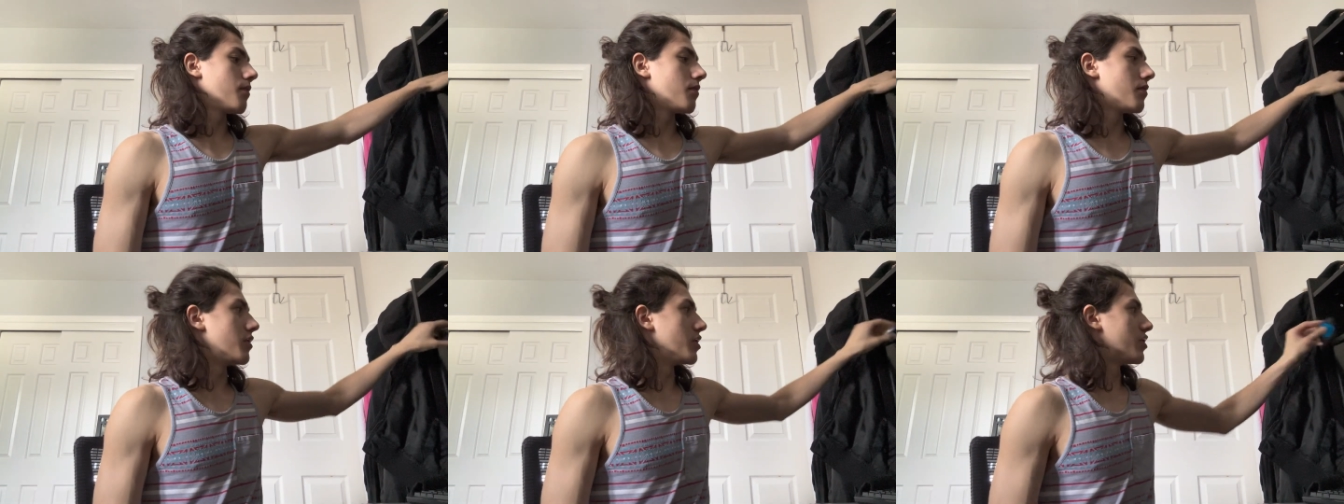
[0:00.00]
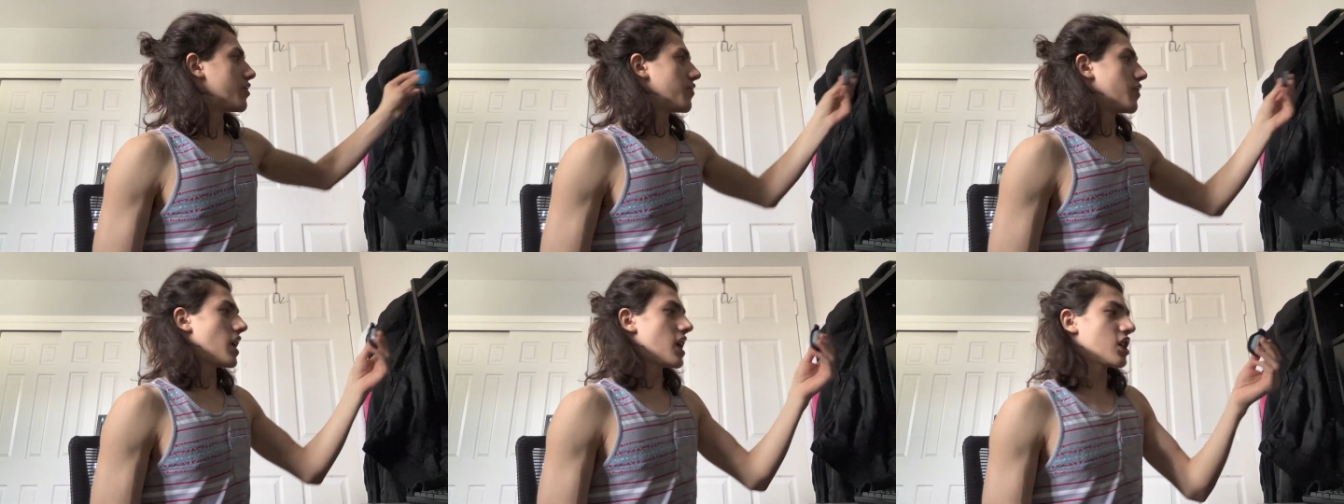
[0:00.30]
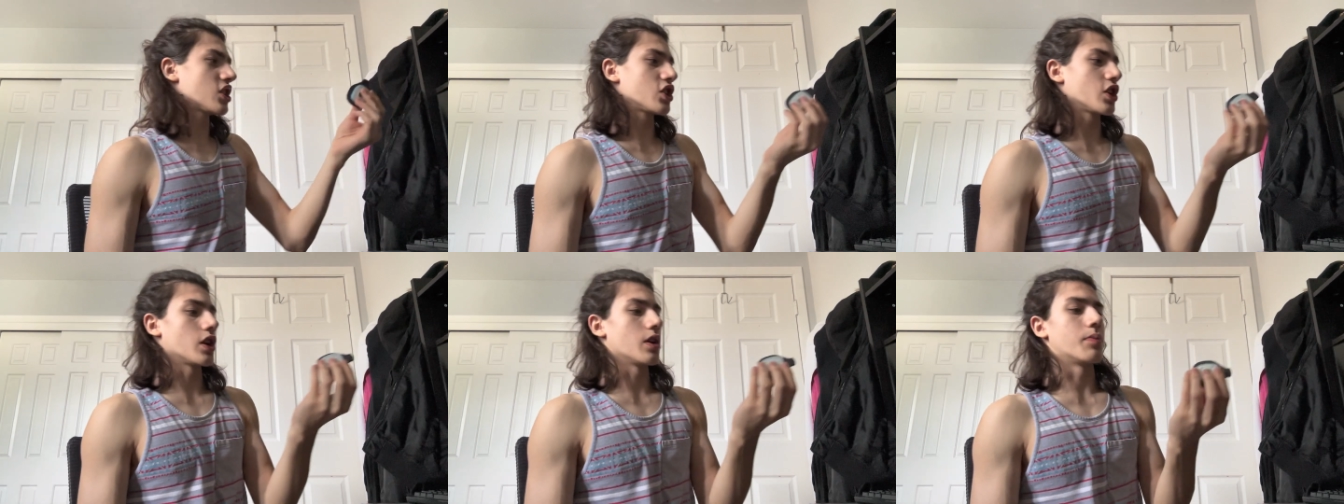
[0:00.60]
this
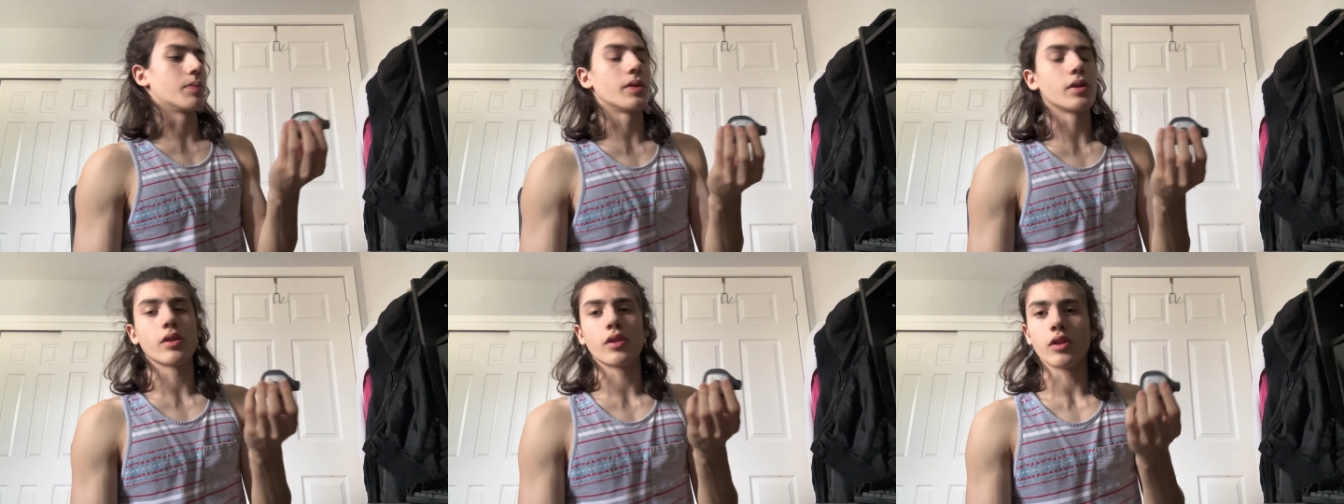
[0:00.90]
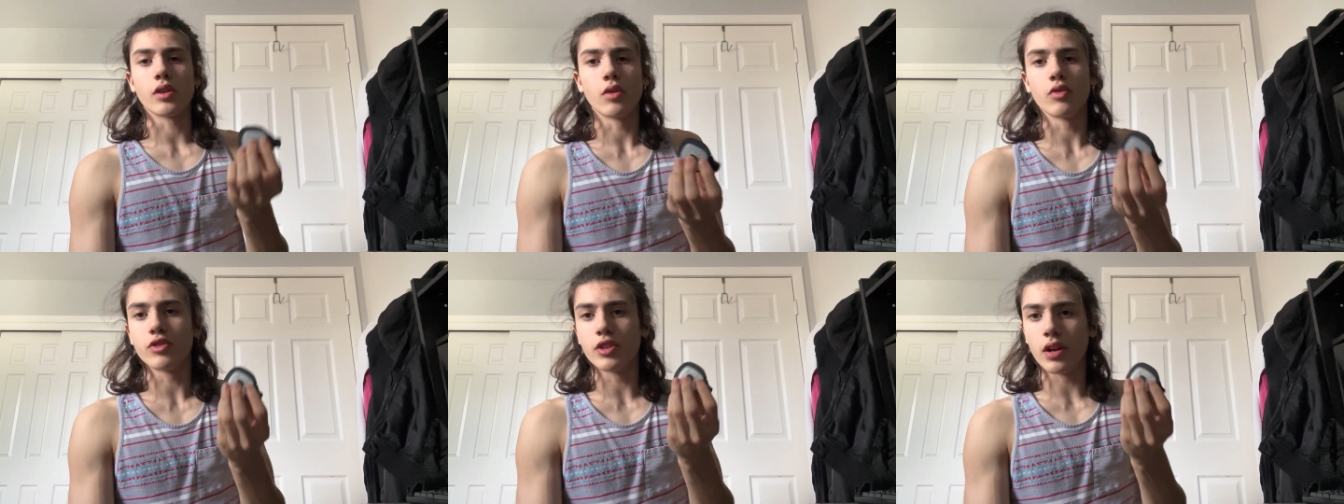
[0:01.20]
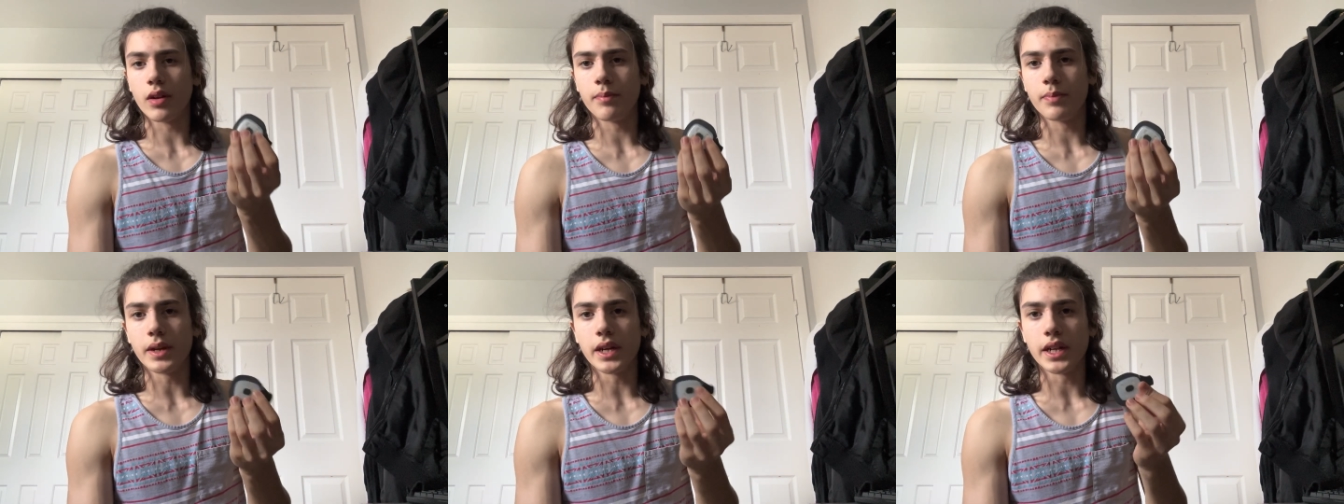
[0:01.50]
flashlight up here, it goes on
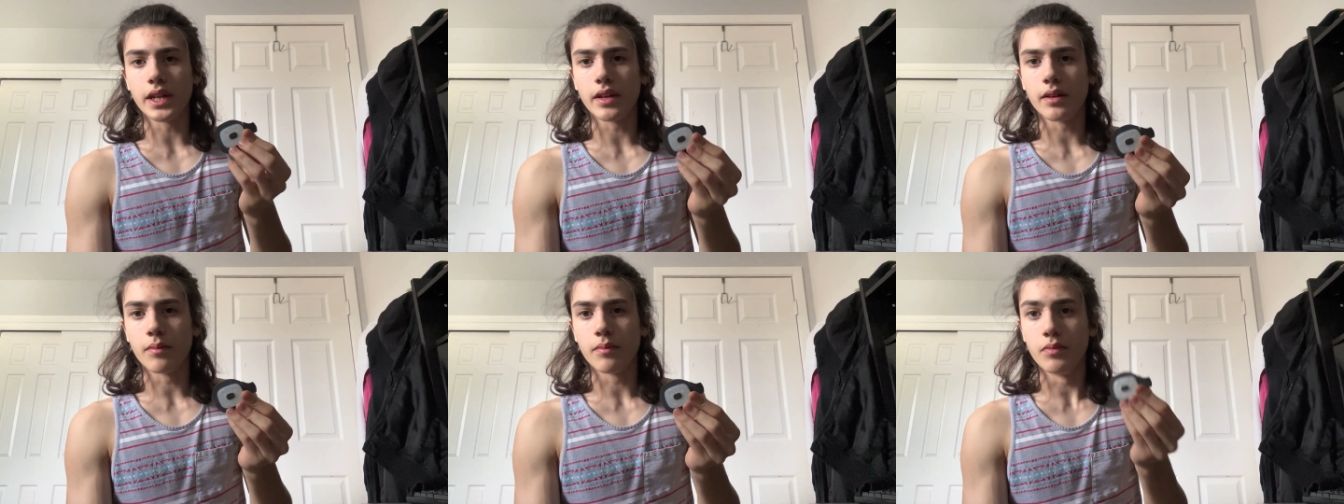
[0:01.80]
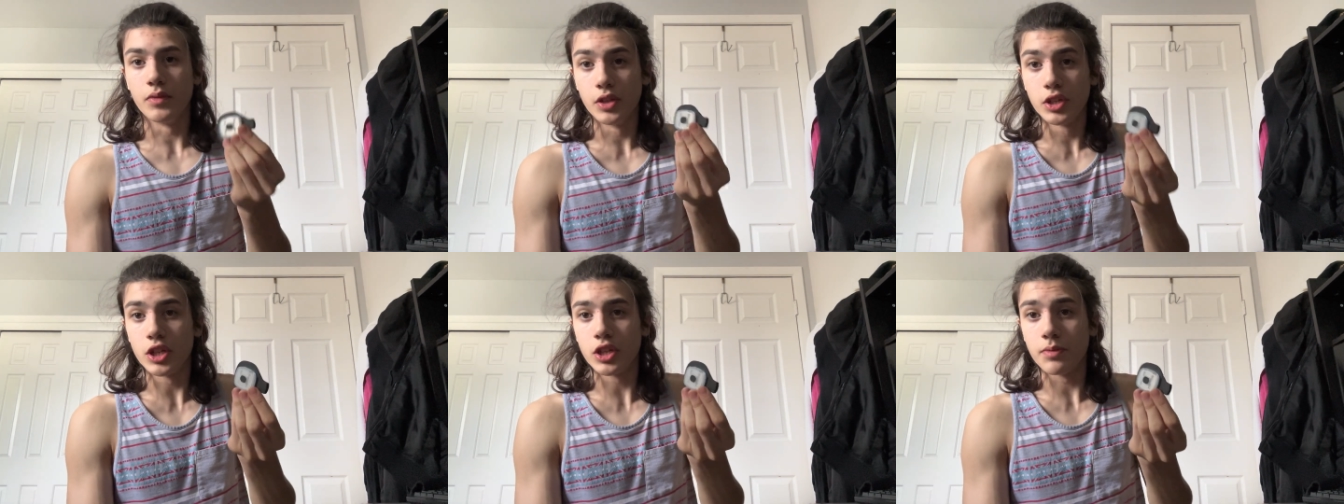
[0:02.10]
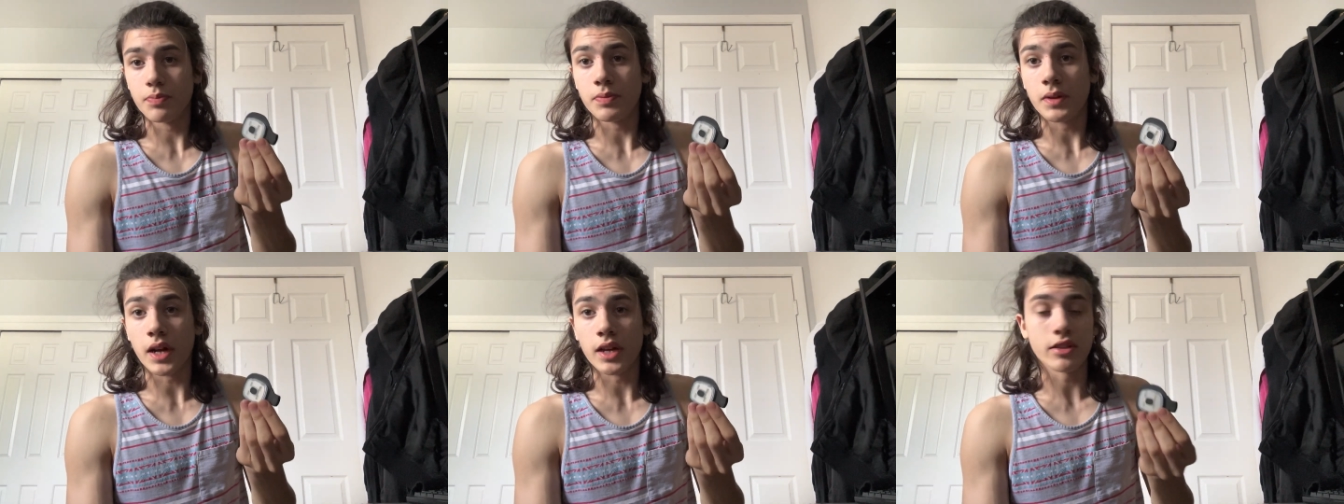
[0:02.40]
a beanie. This is
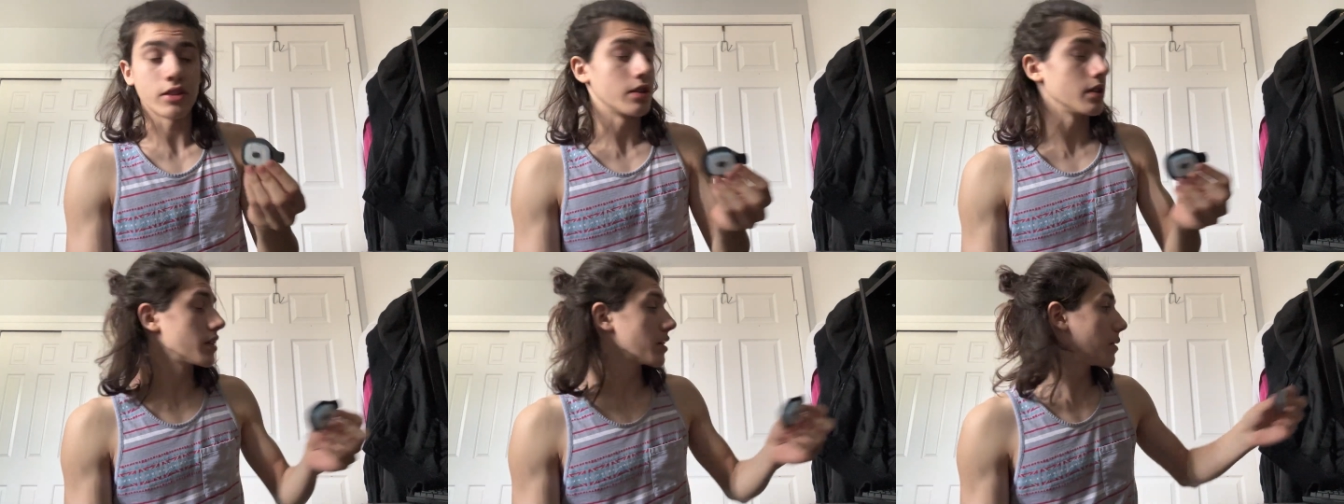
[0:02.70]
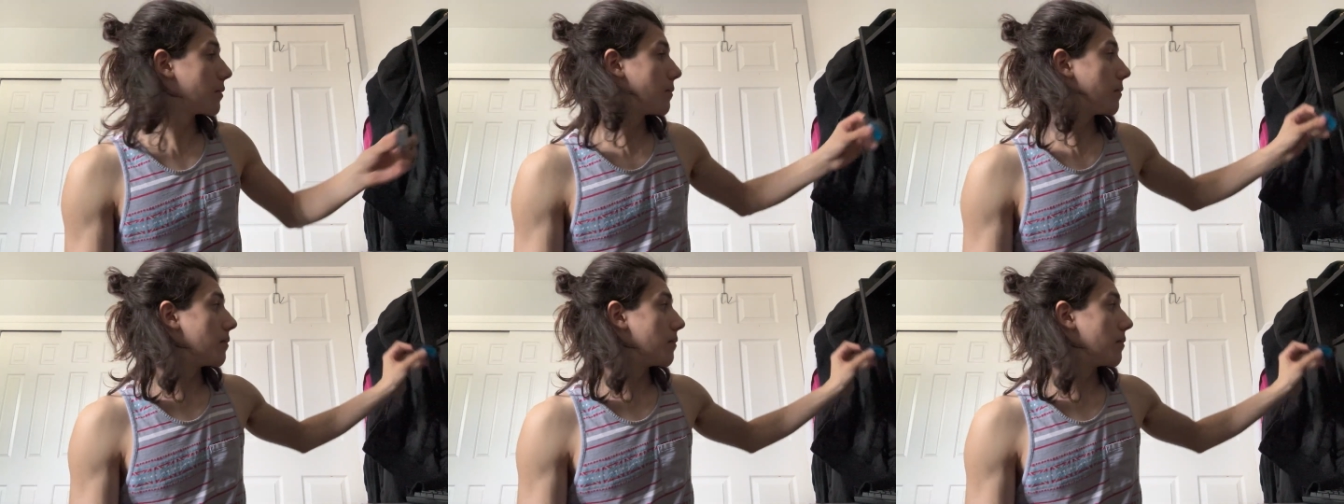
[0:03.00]
plastic.